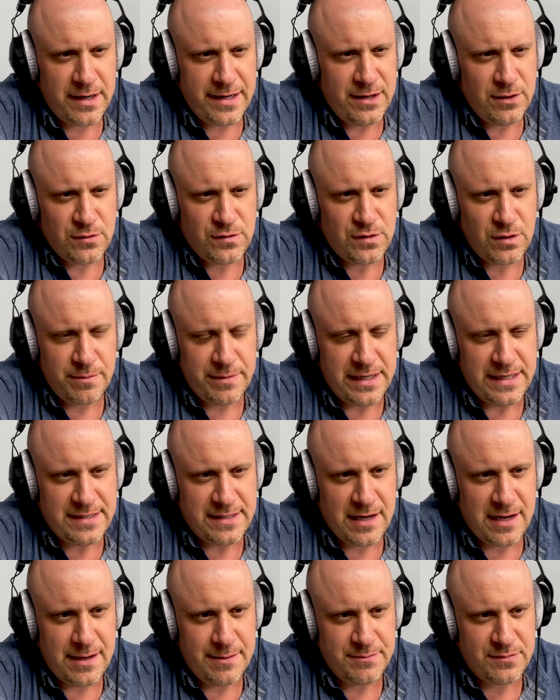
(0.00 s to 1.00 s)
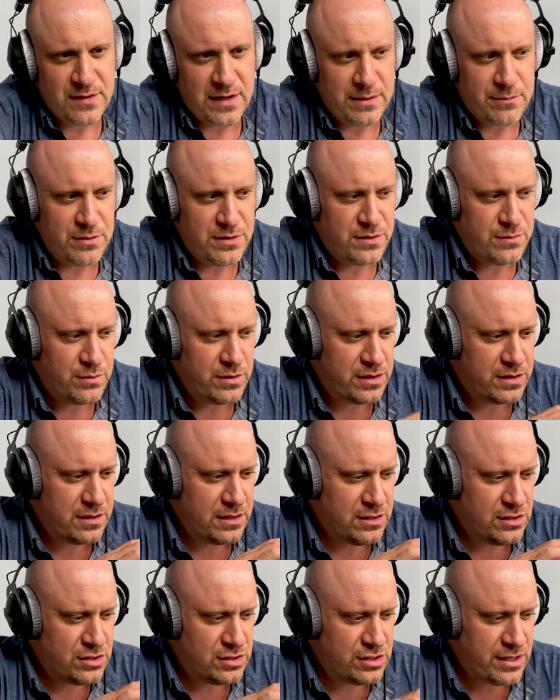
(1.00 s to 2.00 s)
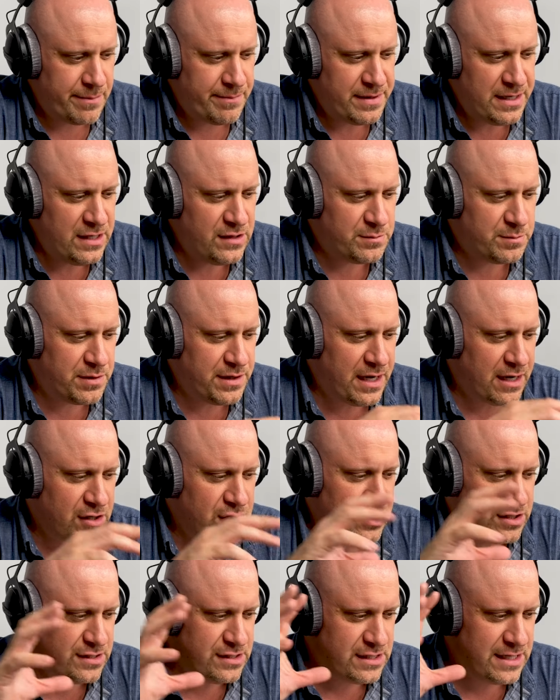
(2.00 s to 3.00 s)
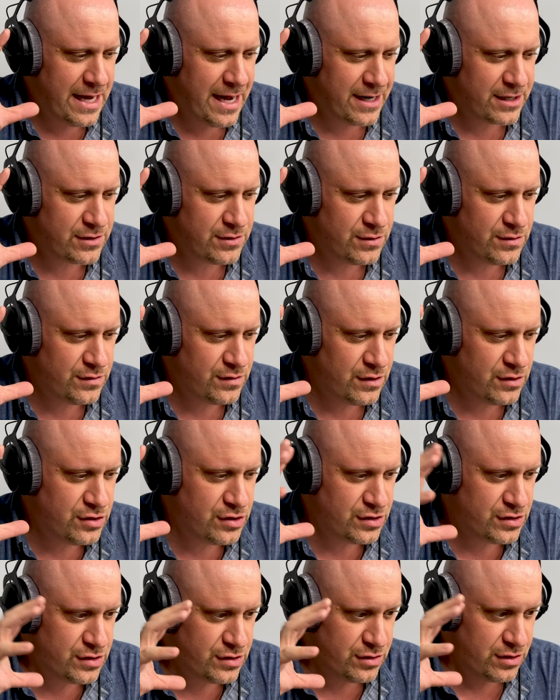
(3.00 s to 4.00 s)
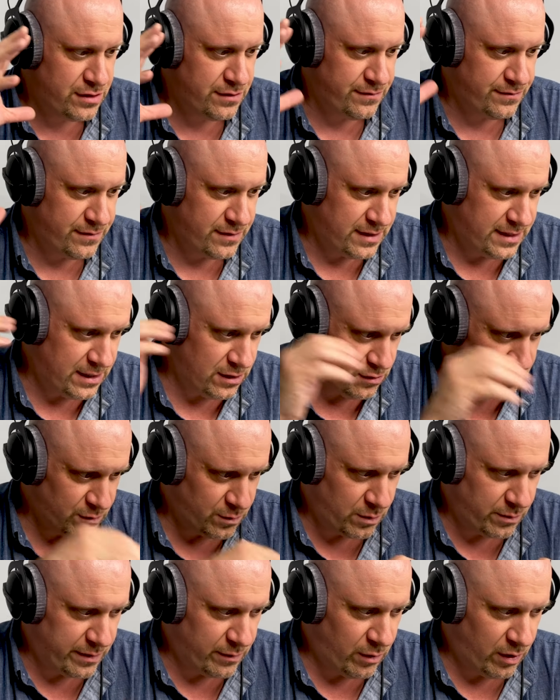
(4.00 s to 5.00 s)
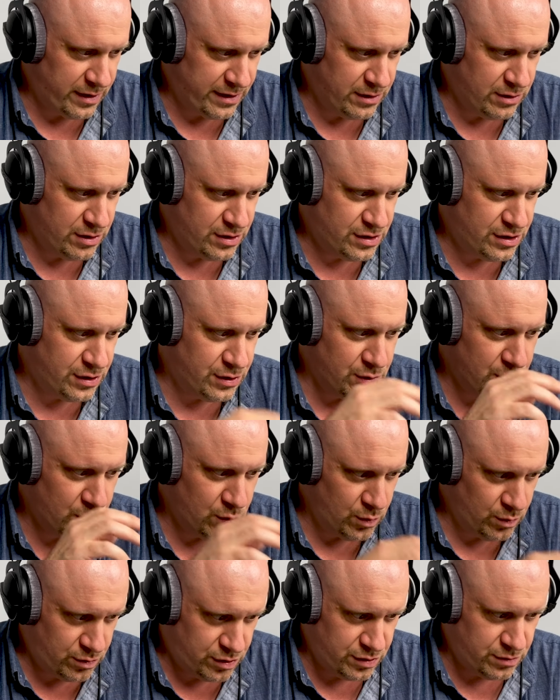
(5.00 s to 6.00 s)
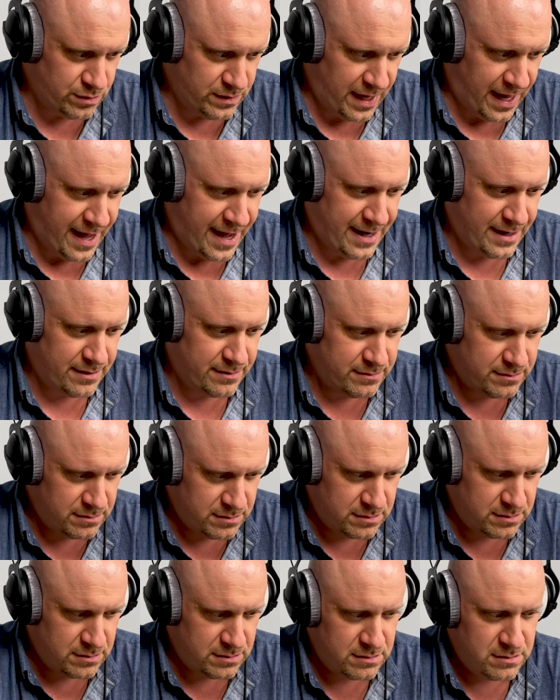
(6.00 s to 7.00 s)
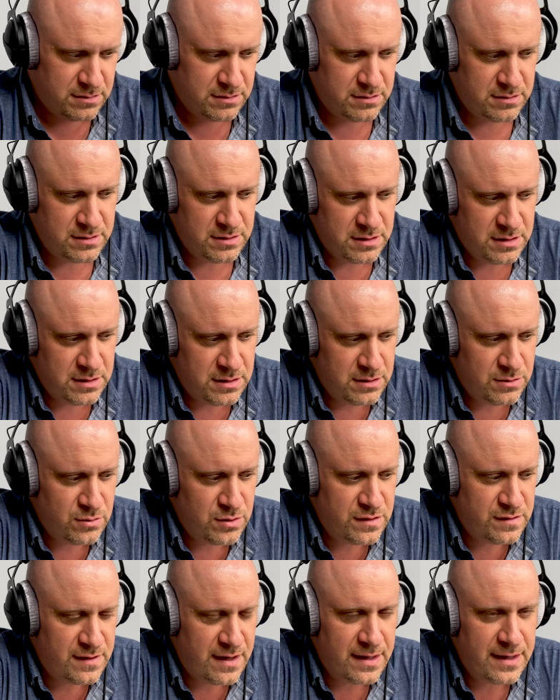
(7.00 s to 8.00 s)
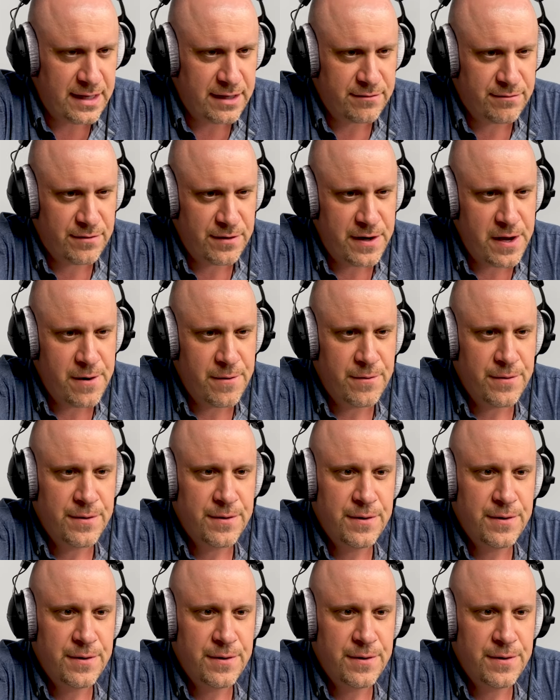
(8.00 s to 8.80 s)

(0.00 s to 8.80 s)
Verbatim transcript: hear so many times, like with in Japanese productions, the actors are just sort of, here's what we want you to do that. What is that like for you?